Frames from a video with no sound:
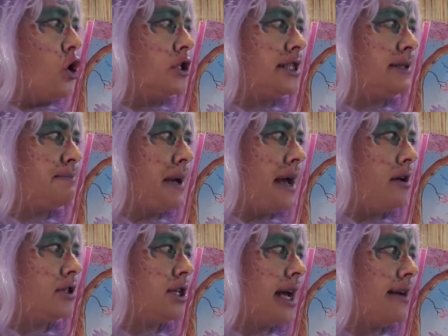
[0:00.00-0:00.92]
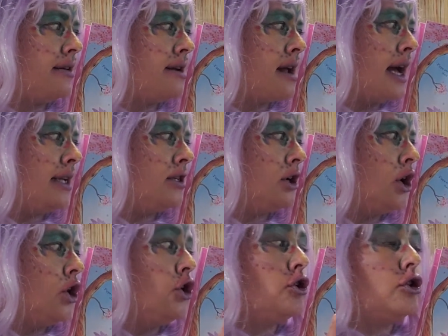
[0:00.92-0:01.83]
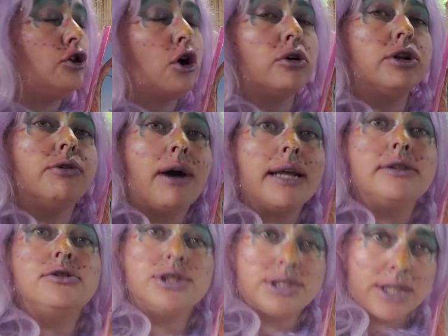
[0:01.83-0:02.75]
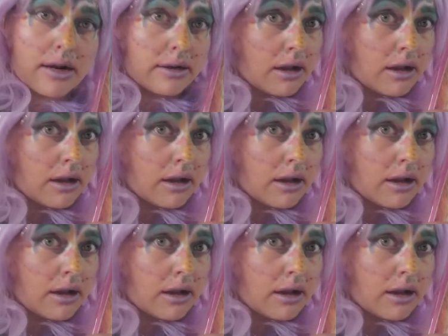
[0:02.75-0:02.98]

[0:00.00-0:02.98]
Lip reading: spells at night. You don't want to start